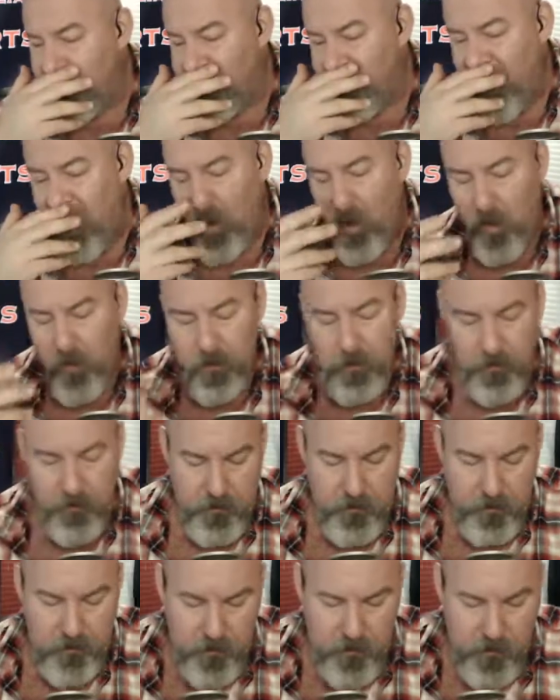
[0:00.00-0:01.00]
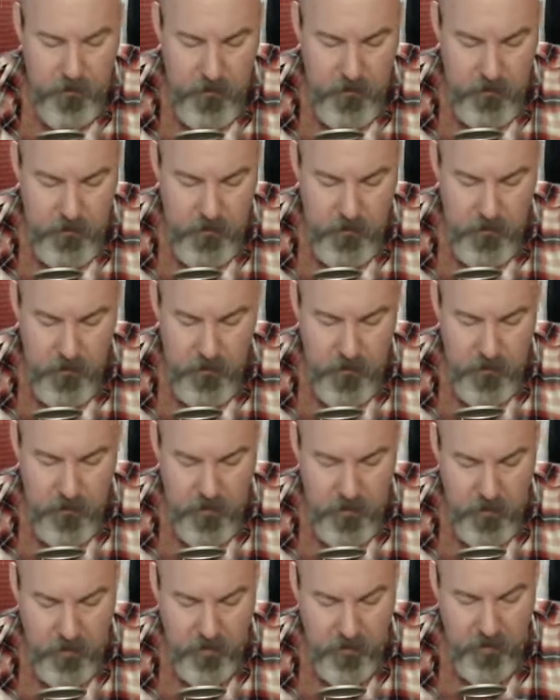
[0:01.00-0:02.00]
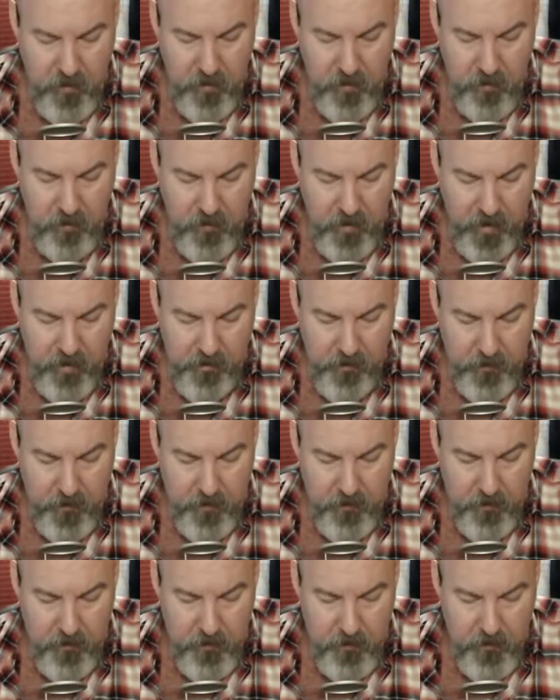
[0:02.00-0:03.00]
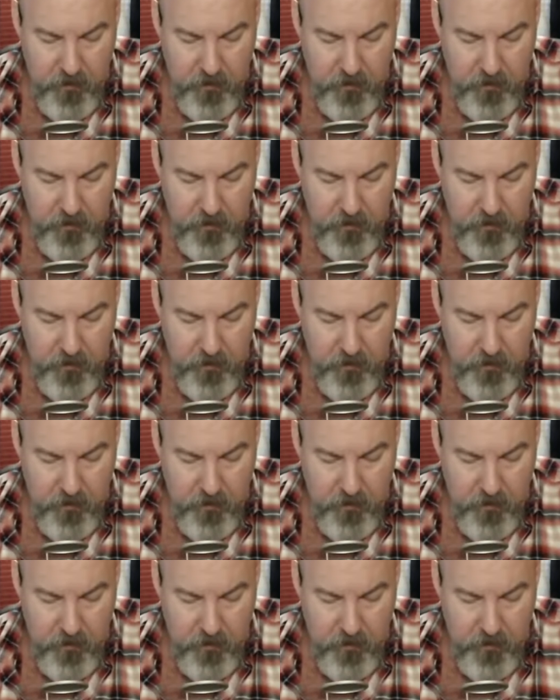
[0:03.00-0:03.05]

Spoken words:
So let's see who's texting me.